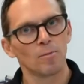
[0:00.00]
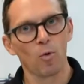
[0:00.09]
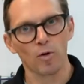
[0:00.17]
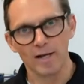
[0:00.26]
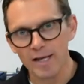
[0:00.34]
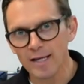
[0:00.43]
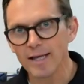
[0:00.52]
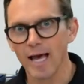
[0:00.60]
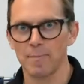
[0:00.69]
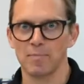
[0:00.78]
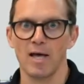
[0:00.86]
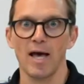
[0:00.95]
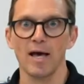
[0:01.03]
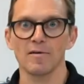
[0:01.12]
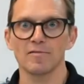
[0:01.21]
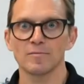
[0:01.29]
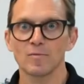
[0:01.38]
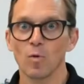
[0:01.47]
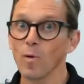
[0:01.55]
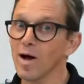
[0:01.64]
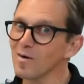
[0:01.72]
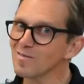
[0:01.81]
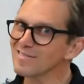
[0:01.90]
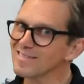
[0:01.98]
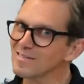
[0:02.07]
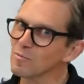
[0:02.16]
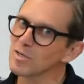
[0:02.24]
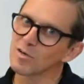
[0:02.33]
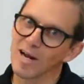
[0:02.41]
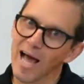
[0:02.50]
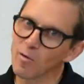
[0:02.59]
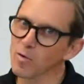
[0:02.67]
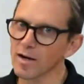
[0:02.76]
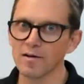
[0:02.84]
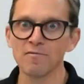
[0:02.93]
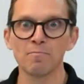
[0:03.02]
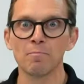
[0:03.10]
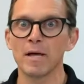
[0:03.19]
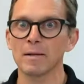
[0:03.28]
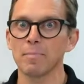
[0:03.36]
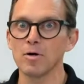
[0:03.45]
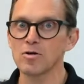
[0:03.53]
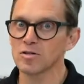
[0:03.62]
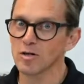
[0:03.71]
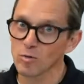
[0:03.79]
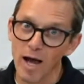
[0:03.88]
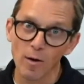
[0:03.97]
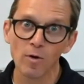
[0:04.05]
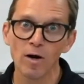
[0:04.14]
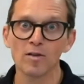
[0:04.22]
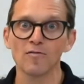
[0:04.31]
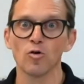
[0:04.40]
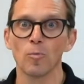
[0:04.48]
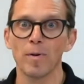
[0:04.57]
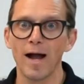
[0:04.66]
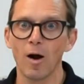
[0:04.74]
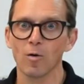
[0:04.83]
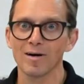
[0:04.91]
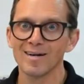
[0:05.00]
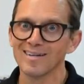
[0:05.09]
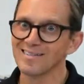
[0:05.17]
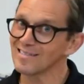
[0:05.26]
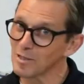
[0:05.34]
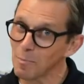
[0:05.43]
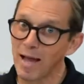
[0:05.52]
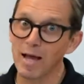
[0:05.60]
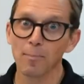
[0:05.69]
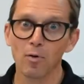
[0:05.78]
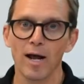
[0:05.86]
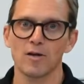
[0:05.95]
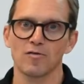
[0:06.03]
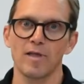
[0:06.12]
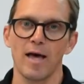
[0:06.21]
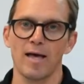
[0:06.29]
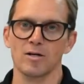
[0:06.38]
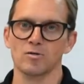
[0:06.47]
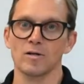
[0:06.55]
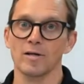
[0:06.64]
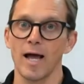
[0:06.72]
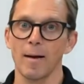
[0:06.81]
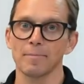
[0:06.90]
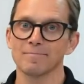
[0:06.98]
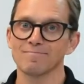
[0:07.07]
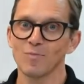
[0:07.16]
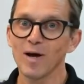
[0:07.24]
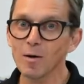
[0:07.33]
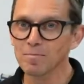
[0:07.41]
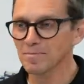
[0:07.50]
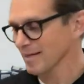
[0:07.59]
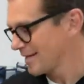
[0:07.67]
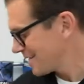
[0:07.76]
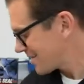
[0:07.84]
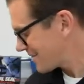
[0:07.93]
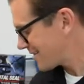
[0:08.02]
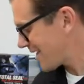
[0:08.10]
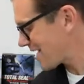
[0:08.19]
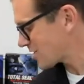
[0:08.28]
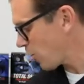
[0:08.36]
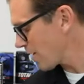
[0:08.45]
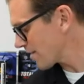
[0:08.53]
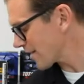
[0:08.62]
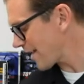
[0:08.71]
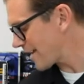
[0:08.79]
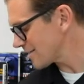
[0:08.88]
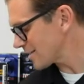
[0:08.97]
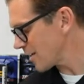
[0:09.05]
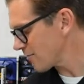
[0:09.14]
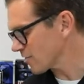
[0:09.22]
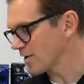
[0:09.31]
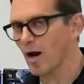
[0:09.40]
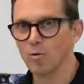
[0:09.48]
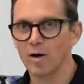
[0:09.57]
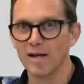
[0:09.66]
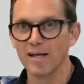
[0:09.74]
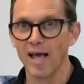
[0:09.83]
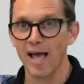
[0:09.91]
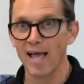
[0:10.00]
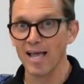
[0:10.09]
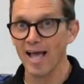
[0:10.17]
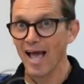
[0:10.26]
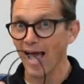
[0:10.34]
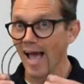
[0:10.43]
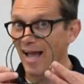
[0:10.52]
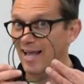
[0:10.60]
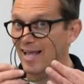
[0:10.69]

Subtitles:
the more end gap you have. Well, when you're not running big boost and you're not running the full power, you pay a price for that extra gap. Well, that's only the case if you're not running a